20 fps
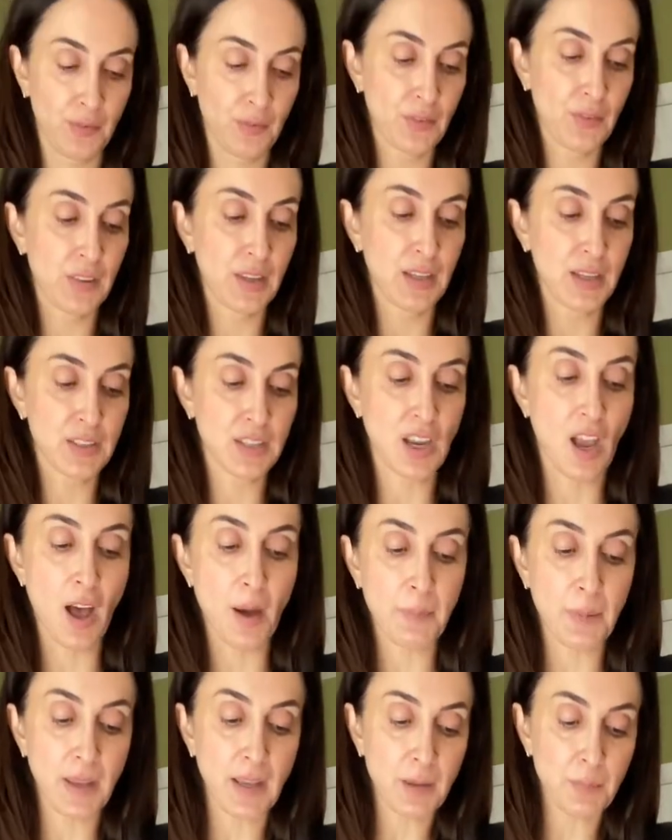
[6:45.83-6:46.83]
the
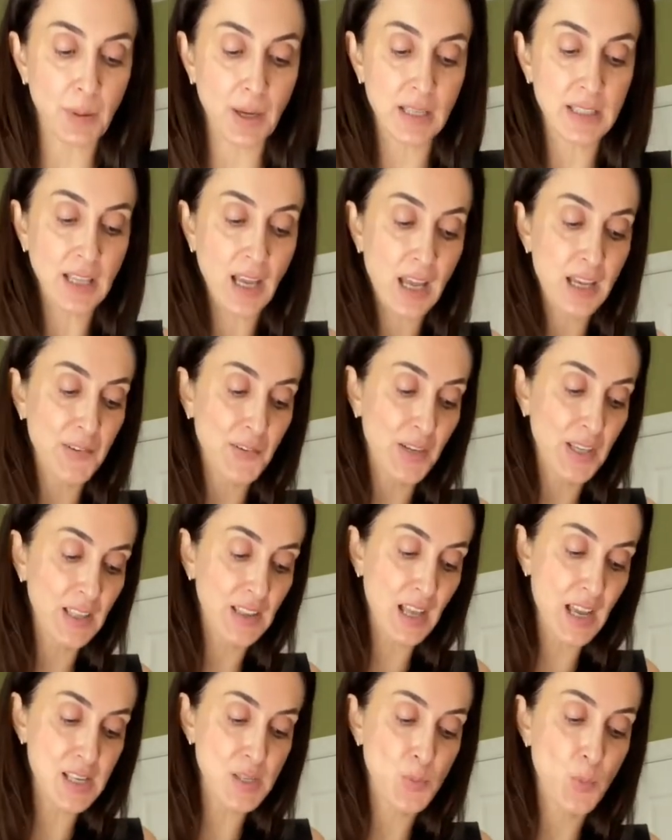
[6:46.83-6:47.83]
topic, but I
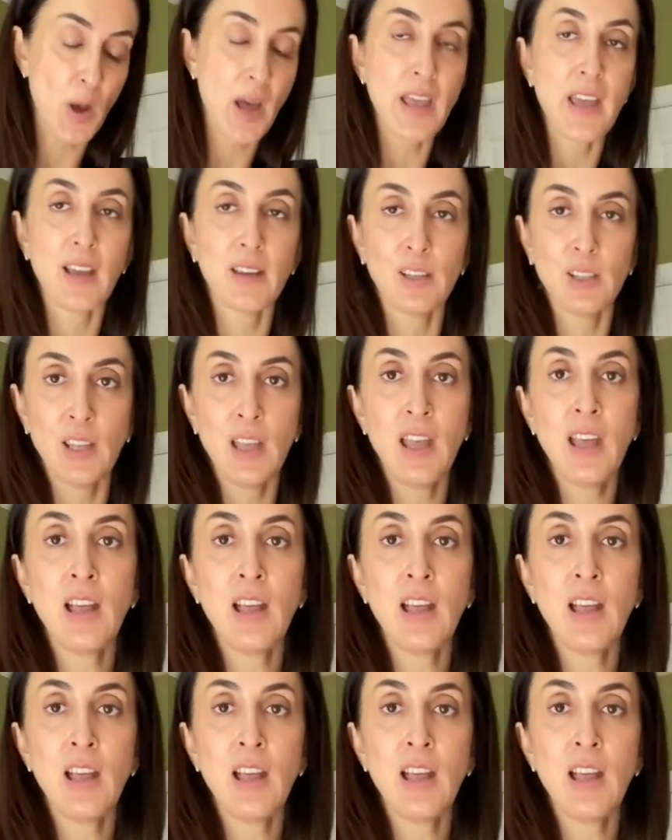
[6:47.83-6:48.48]
realized why I